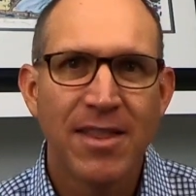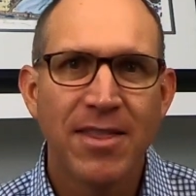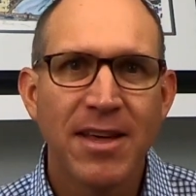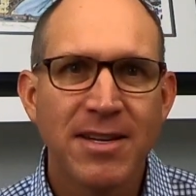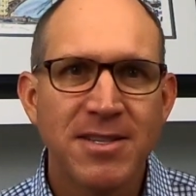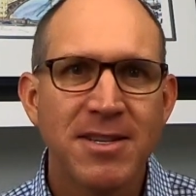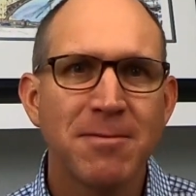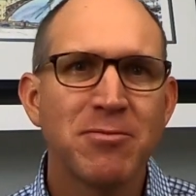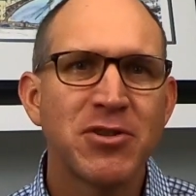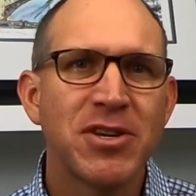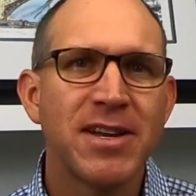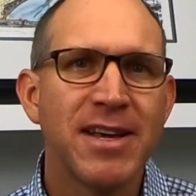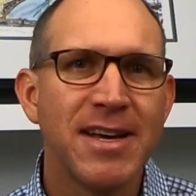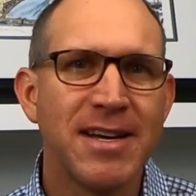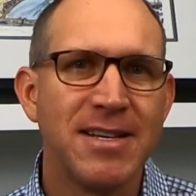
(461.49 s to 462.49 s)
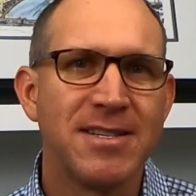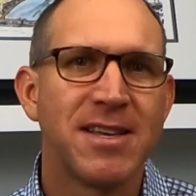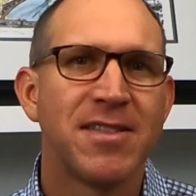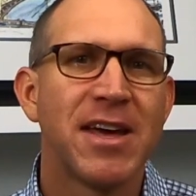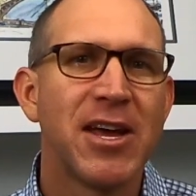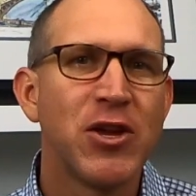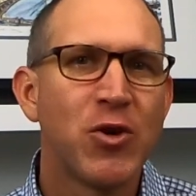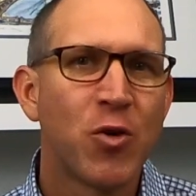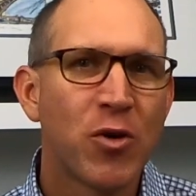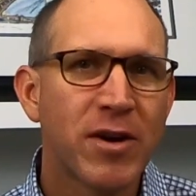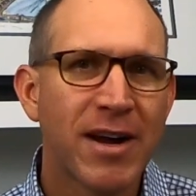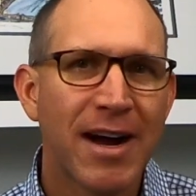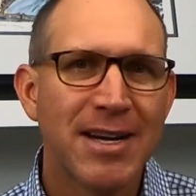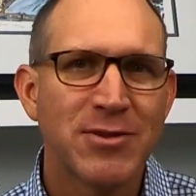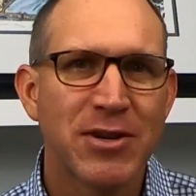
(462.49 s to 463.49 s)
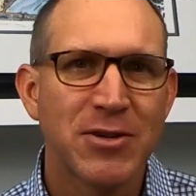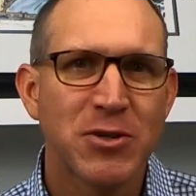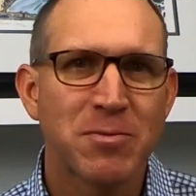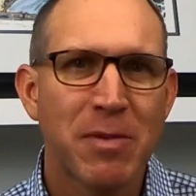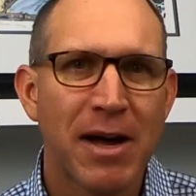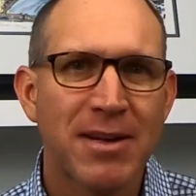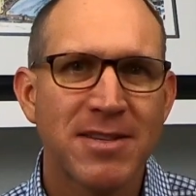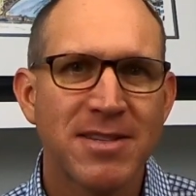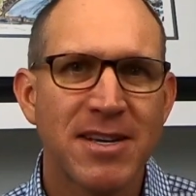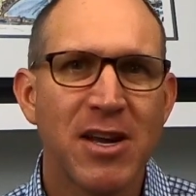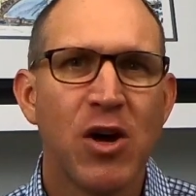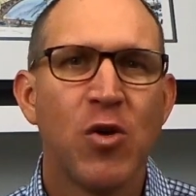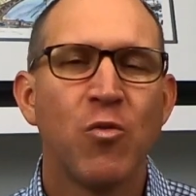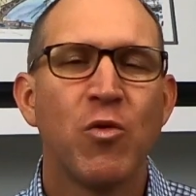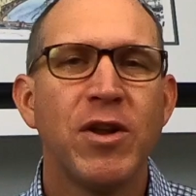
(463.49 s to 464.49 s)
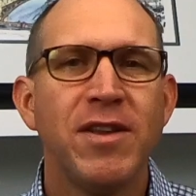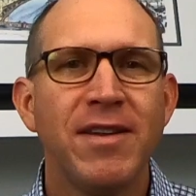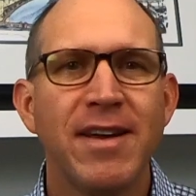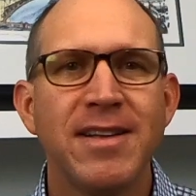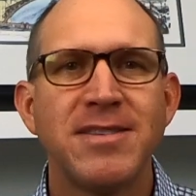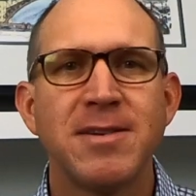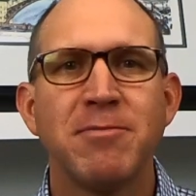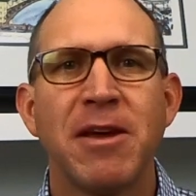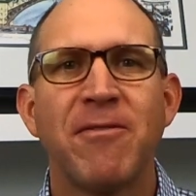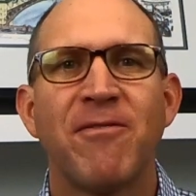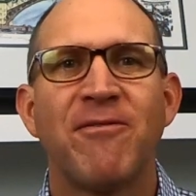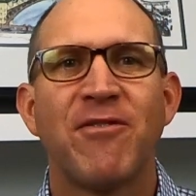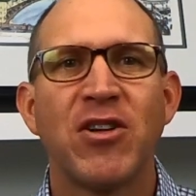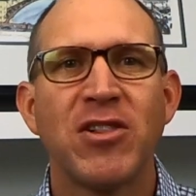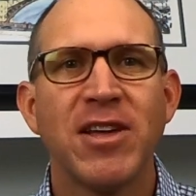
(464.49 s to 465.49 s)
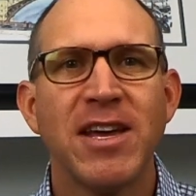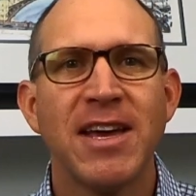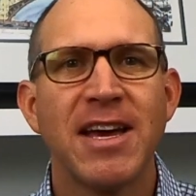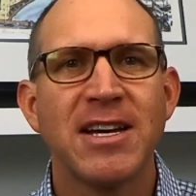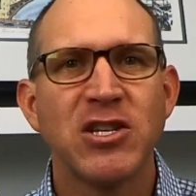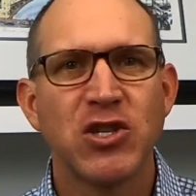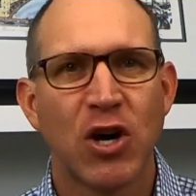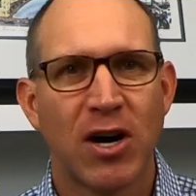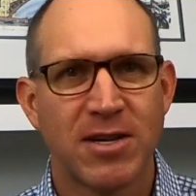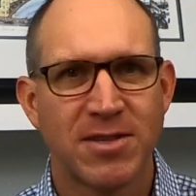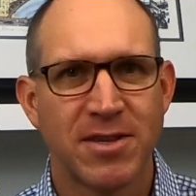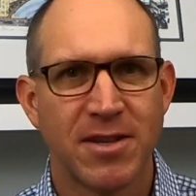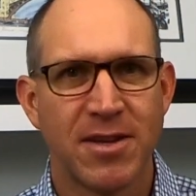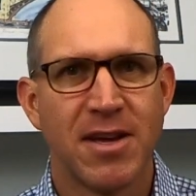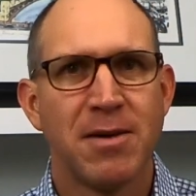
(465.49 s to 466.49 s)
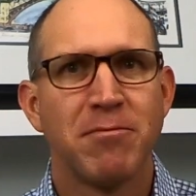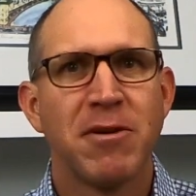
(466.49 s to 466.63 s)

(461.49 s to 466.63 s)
The assumption is that your contractor's policy would need to be fully exhausted